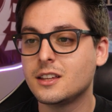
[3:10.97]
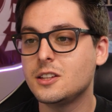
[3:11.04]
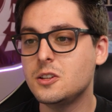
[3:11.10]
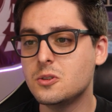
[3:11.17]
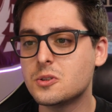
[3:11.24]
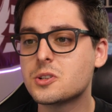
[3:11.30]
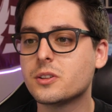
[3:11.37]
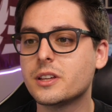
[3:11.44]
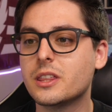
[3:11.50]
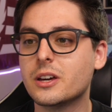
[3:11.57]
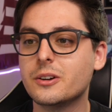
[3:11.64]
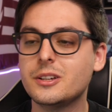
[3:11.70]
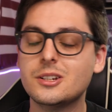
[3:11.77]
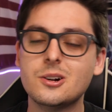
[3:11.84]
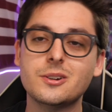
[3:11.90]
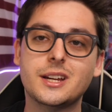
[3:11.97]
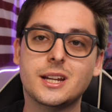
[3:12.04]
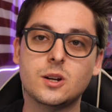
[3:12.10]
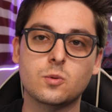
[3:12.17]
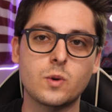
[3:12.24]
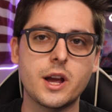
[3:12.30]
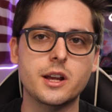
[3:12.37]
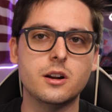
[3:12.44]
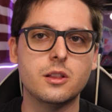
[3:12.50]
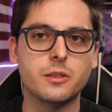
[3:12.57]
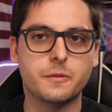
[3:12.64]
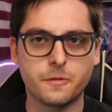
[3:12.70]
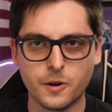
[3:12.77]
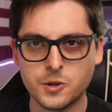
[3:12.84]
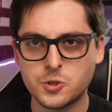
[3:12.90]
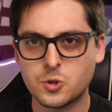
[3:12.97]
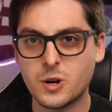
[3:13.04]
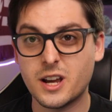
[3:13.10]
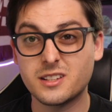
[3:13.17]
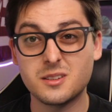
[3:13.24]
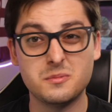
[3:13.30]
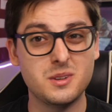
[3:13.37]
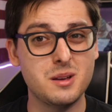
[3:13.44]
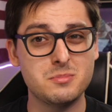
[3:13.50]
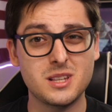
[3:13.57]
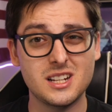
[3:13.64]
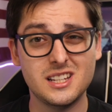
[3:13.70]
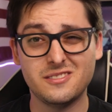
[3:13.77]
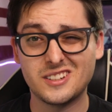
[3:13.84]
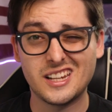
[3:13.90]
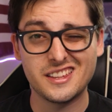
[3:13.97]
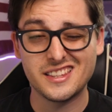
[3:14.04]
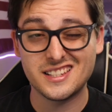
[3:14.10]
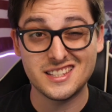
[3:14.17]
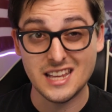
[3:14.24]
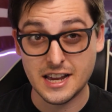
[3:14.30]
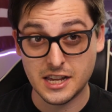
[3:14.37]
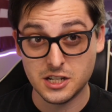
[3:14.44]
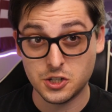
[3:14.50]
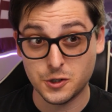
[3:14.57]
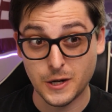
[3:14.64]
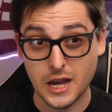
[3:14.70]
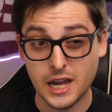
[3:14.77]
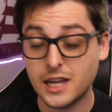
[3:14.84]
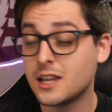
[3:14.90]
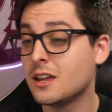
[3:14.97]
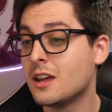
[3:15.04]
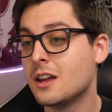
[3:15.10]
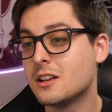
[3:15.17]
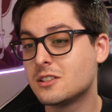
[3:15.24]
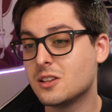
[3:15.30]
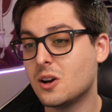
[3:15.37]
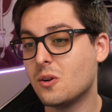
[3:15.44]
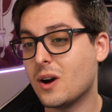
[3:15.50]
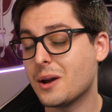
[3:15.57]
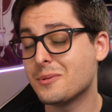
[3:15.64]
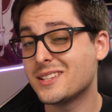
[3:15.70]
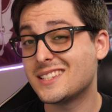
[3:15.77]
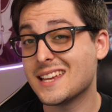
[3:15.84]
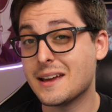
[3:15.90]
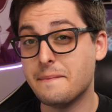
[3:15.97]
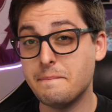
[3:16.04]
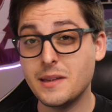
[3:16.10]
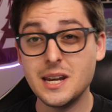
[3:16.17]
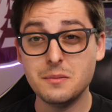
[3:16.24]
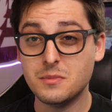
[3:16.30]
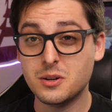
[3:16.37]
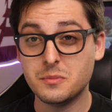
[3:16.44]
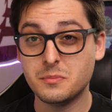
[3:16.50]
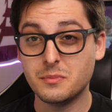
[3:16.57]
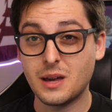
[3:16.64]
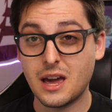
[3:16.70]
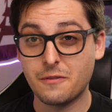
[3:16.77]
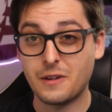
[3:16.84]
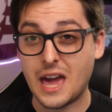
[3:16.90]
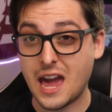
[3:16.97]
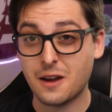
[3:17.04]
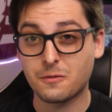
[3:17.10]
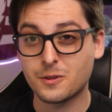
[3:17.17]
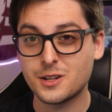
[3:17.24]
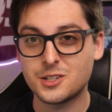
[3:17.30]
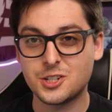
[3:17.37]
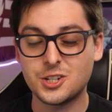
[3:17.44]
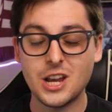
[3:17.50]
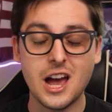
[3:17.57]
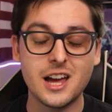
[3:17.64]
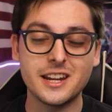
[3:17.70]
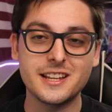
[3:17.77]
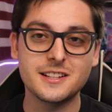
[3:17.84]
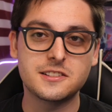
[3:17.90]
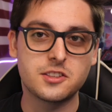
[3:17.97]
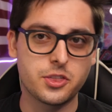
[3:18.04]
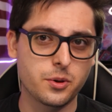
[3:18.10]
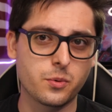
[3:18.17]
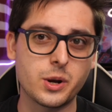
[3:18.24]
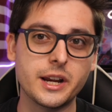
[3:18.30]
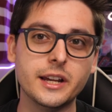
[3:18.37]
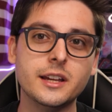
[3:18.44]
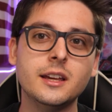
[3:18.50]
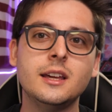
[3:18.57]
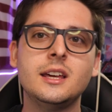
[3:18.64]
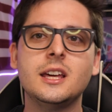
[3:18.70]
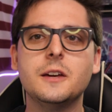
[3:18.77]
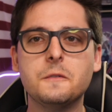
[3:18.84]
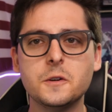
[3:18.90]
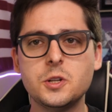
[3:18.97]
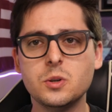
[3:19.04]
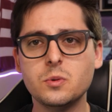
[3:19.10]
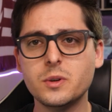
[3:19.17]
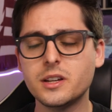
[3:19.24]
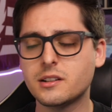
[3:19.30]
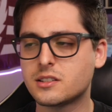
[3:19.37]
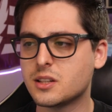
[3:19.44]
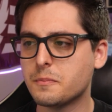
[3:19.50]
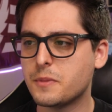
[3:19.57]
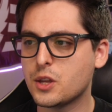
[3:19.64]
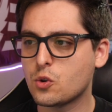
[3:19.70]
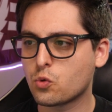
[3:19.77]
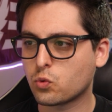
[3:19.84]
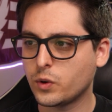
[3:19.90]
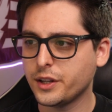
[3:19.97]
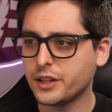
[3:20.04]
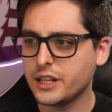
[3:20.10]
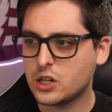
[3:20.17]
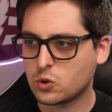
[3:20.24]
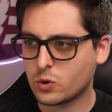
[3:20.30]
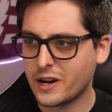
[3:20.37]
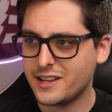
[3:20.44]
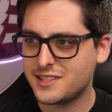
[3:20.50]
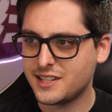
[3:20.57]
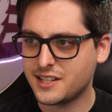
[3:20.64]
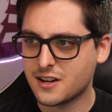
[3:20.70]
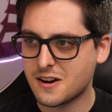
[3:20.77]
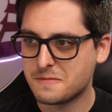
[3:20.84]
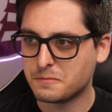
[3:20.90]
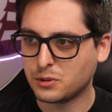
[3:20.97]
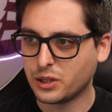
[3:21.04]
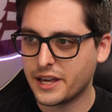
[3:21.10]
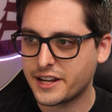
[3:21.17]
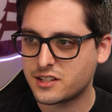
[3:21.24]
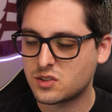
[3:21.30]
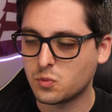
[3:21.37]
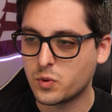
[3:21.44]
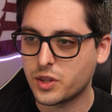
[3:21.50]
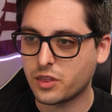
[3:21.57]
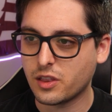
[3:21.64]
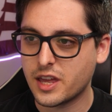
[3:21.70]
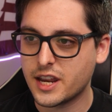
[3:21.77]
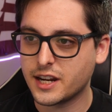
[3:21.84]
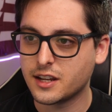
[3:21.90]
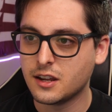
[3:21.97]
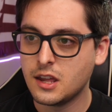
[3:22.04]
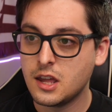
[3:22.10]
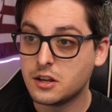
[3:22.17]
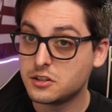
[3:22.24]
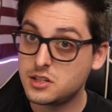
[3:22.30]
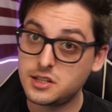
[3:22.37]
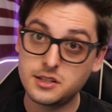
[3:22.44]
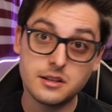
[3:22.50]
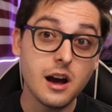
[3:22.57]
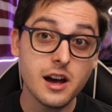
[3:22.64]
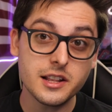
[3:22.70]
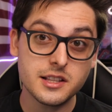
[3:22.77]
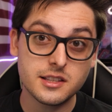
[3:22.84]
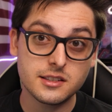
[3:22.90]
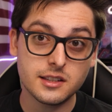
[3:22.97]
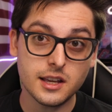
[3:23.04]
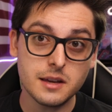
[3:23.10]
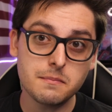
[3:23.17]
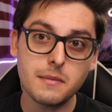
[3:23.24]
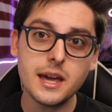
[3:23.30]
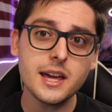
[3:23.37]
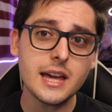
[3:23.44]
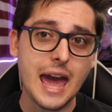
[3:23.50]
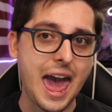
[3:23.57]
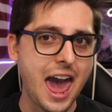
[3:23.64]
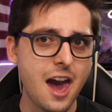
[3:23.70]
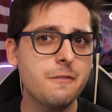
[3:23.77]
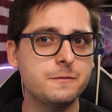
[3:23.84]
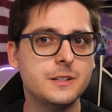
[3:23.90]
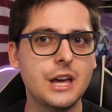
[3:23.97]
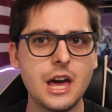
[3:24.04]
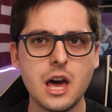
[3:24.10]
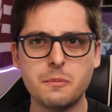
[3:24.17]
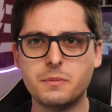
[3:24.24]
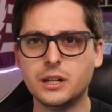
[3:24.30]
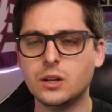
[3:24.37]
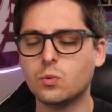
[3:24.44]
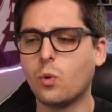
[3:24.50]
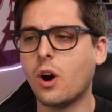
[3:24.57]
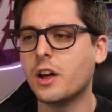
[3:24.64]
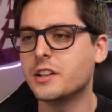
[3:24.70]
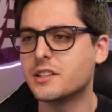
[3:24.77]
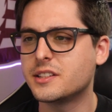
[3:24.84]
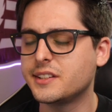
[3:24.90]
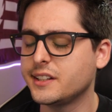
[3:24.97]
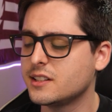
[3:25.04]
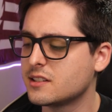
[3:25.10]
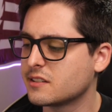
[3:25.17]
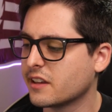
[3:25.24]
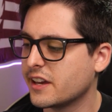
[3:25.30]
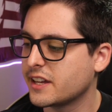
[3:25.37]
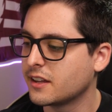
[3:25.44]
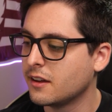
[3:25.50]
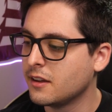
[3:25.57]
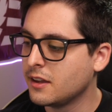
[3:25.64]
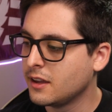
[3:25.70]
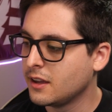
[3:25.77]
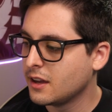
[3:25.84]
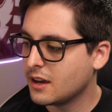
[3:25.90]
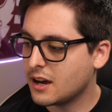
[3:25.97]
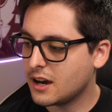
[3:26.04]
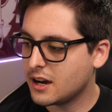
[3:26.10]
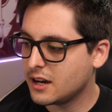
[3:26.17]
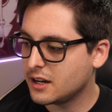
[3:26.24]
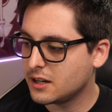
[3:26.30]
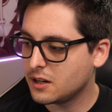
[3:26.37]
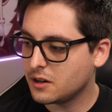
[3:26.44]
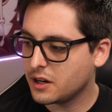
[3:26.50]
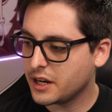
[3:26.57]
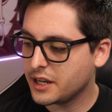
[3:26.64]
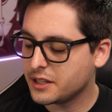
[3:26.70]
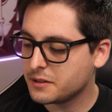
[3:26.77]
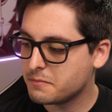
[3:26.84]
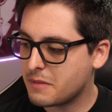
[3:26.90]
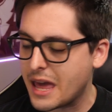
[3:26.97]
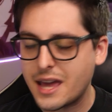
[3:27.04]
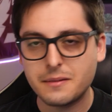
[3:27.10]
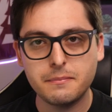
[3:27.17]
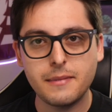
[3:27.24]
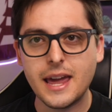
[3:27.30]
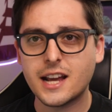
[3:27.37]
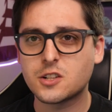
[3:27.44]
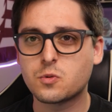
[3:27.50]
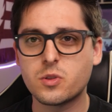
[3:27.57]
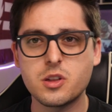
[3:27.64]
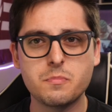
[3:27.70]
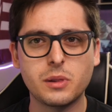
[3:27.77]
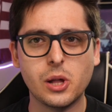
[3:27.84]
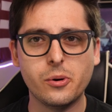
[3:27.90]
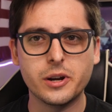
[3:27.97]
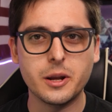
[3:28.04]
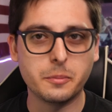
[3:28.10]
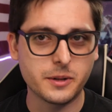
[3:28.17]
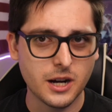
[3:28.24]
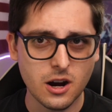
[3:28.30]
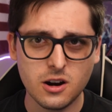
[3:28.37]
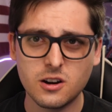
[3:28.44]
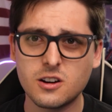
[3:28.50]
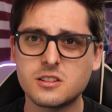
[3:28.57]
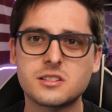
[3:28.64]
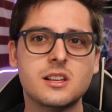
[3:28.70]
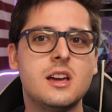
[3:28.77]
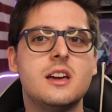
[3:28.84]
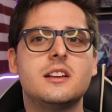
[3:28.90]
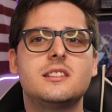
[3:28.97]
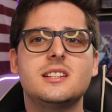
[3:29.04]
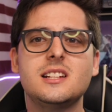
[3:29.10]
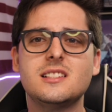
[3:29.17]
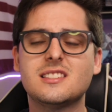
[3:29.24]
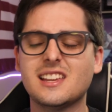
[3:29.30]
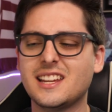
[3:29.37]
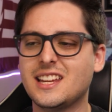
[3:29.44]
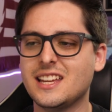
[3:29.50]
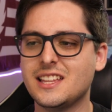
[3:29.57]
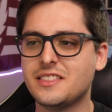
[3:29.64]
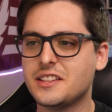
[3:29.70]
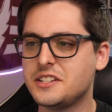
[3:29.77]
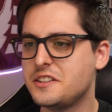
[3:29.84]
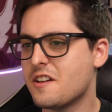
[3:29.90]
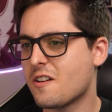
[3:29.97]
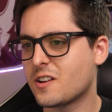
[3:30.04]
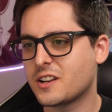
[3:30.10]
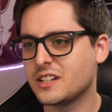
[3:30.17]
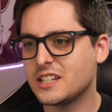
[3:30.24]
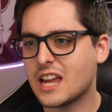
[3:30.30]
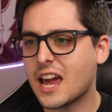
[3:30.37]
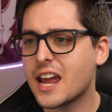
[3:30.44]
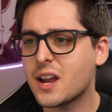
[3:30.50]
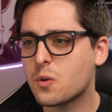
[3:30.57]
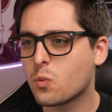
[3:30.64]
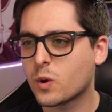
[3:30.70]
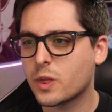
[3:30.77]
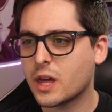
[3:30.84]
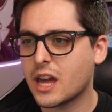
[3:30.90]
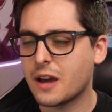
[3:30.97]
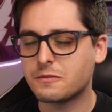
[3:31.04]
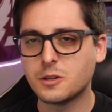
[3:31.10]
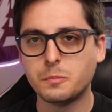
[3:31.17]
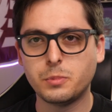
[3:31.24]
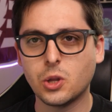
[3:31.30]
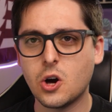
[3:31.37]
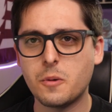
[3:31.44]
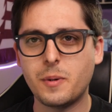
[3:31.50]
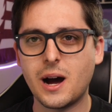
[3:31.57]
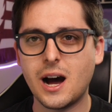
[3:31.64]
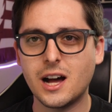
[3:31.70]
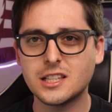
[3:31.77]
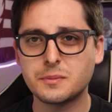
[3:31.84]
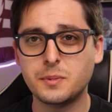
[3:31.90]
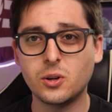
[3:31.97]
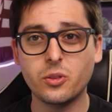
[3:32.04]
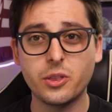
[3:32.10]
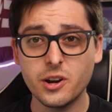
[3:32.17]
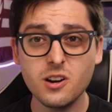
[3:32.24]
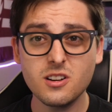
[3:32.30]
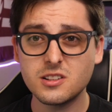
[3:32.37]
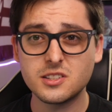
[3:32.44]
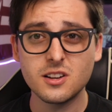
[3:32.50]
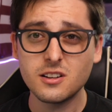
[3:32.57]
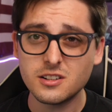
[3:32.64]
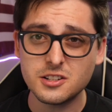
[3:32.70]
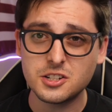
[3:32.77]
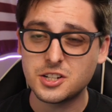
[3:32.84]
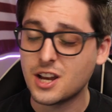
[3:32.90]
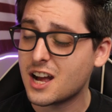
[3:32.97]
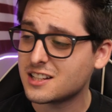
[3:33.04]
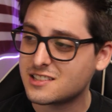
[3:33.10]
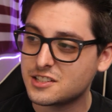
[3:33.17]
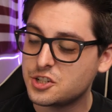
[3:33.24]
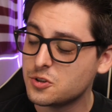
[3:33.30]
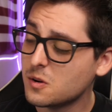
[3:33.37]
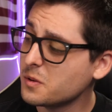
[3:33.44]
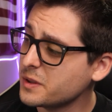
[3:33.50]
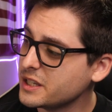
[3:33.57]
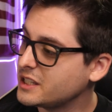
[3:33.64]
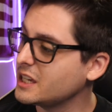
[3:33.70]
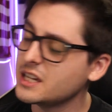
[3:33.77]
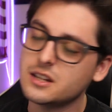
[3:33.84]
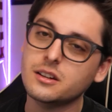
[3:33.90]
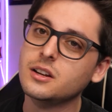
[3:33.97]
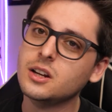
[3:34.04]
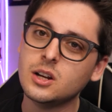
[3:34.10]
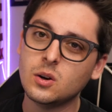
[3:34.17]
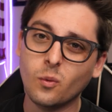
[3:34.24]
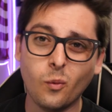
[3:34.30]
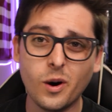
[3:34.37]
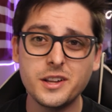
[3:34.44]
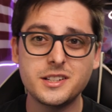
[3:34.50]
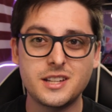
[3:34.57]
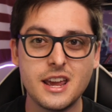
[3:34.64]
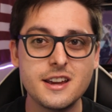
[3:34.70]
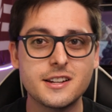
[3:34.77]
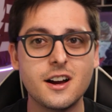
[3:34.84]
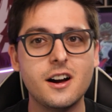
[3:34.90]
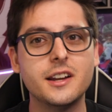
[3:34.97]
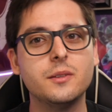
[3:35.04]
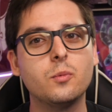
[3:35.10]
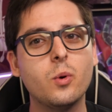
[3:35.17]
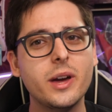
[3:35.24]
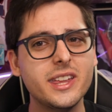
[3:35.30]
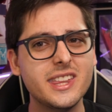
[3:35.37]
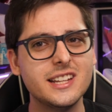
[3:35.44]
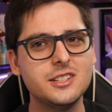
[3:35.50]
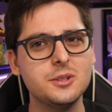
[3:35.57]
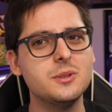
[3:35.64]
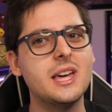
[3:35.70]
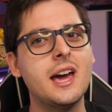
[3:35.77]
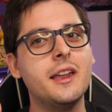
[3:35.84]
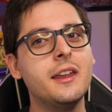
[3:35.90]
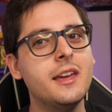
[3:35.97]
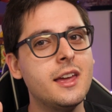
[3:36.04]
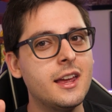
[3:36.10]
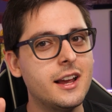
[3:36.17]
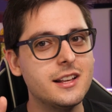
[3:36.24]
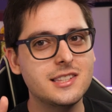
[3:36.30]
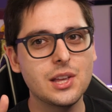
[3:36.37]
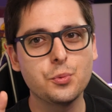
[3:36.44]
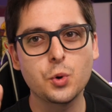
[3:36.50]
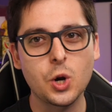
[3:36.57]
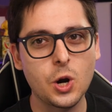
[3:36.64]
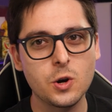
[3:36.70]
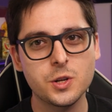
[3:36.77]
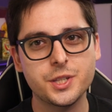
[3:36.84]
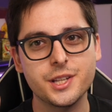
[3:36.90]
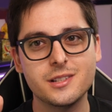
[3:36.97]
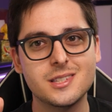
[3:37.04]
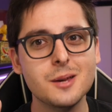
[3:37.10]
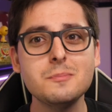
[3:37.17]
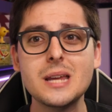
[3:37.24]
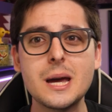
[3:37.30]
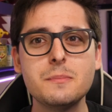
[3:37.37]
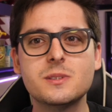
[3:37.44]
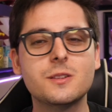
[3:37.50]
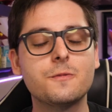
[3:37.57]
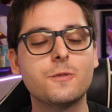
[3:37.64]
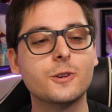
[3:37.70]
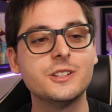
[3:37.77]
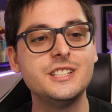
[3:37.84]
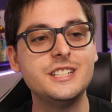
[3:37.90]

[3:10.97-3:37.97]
Usually though, you don't get it right on the first try, sometimes not even on the second try, so I would say a minimum of average shot is 3. If you're doing something really crazy complex with like stunts, it may have to happen in one. Scenes like in Mad Max where they're blowing up cars, scenes like in The Dark Knight where they have to blow up a hospital, there are certain shots that you only get one take on, and the way they do that is they'll rehearse it sometimes for